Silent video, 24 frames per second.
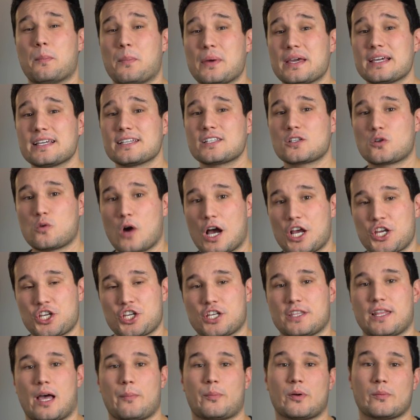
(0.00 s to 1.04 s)
biggest
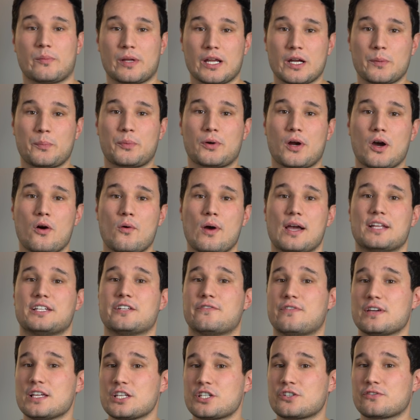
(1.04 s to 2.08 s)
question that Premiere Pro and
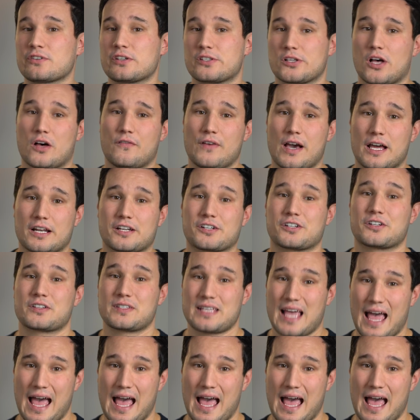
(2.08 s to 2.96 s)
DaVinci Resolve editors